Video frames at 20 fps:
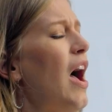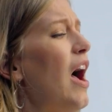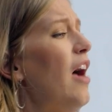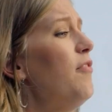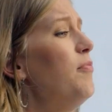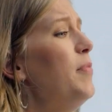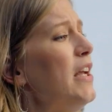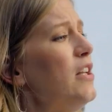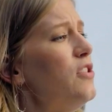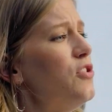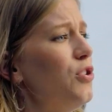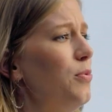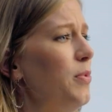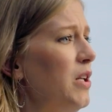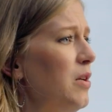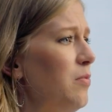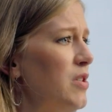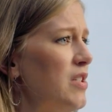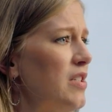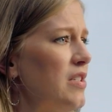I've made too
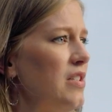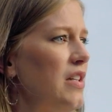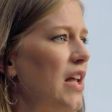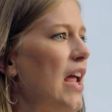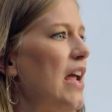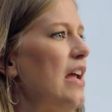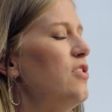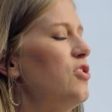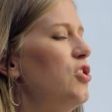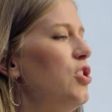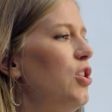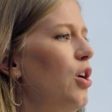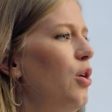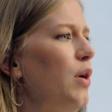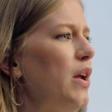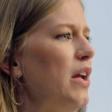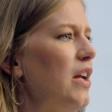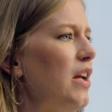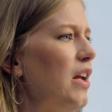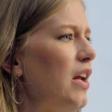many mistakes. You
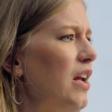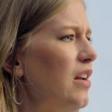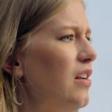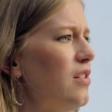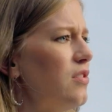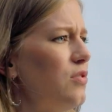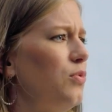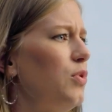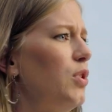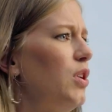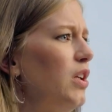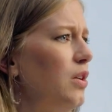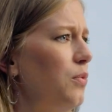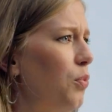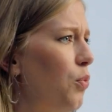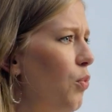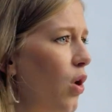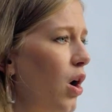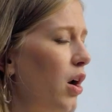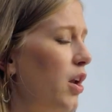know, he doesn't really
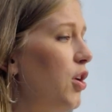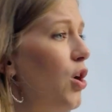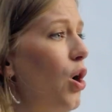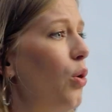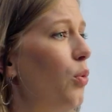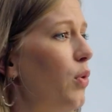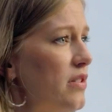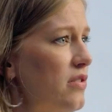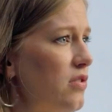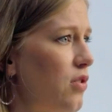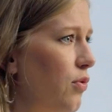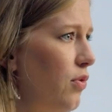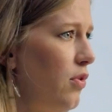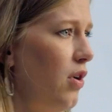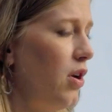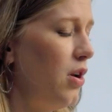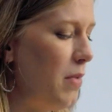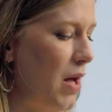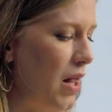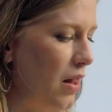want to know what's going
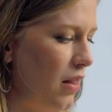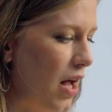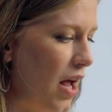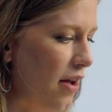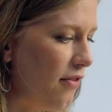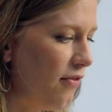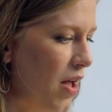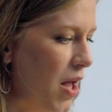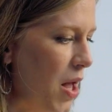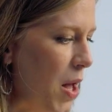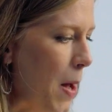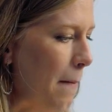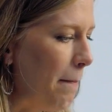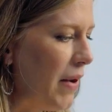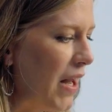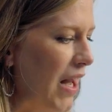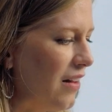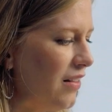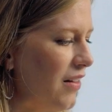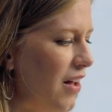on in my life.
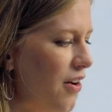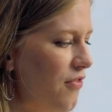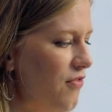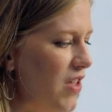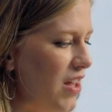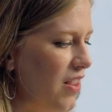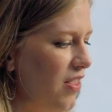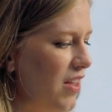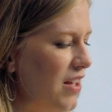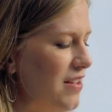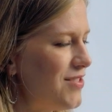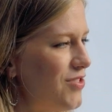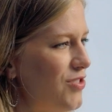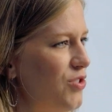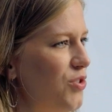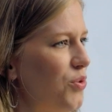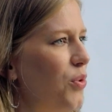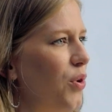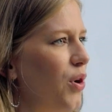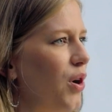But I love that this
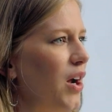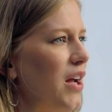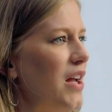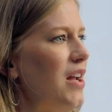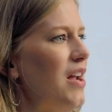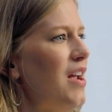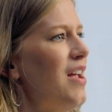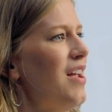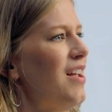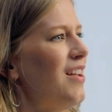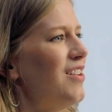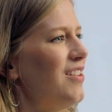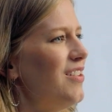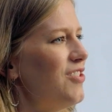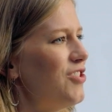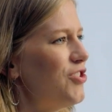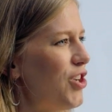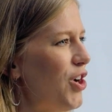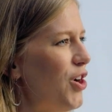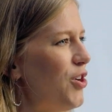story
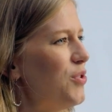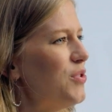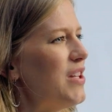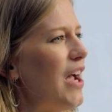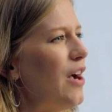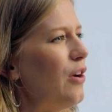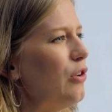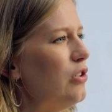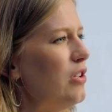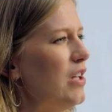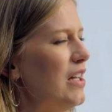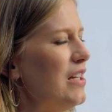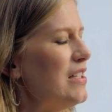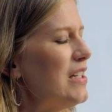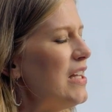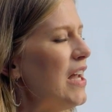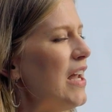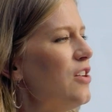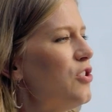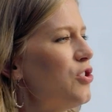shows how
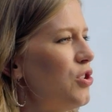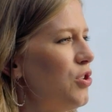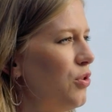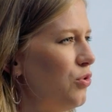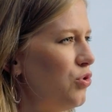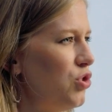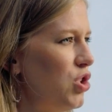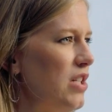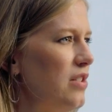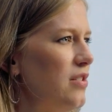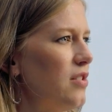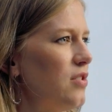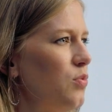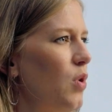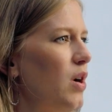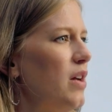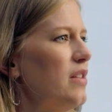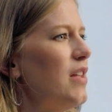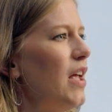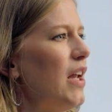intentional Jesus
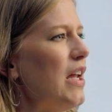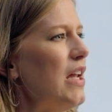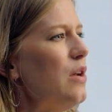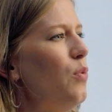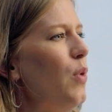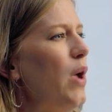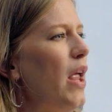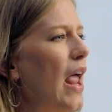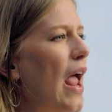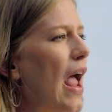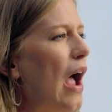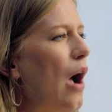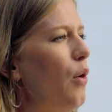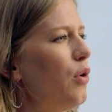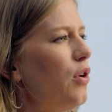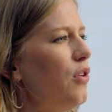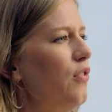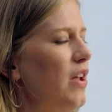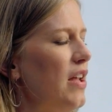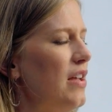was, that he went
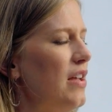out of